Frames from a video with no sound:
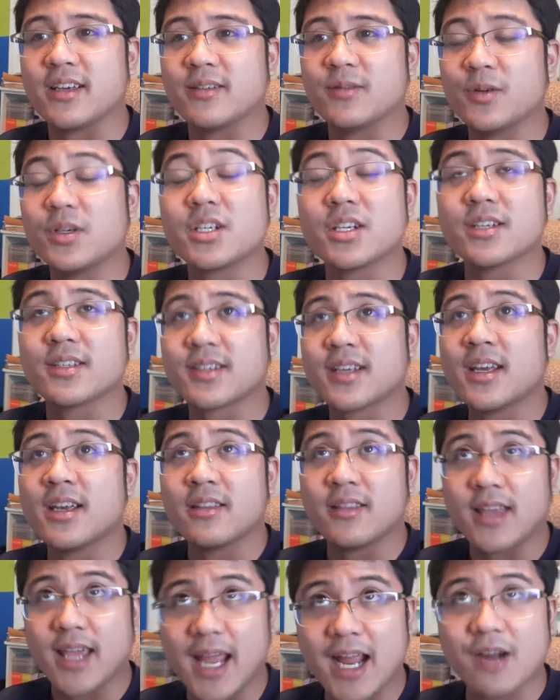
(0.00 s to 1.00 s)
which is
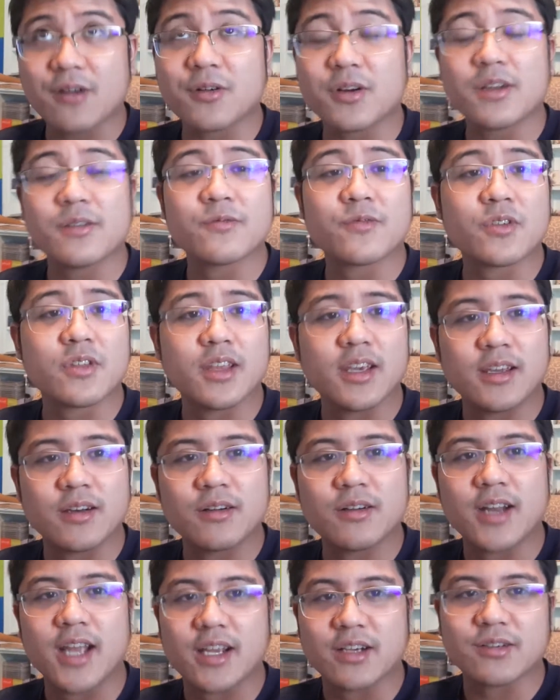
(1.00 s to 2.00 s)
the acronym for the
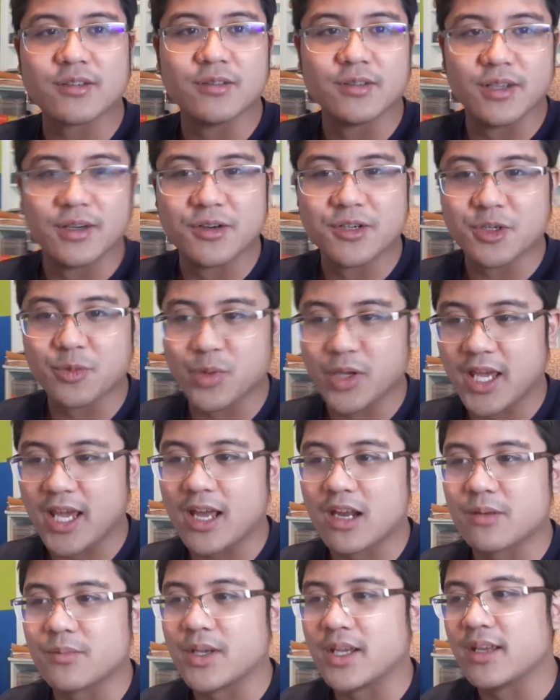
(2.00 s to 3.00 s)
International Leadership
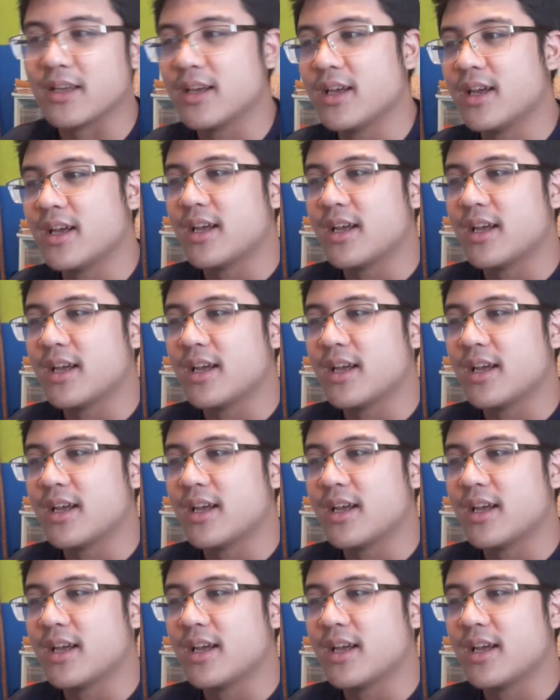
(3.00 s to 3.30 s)
Academy,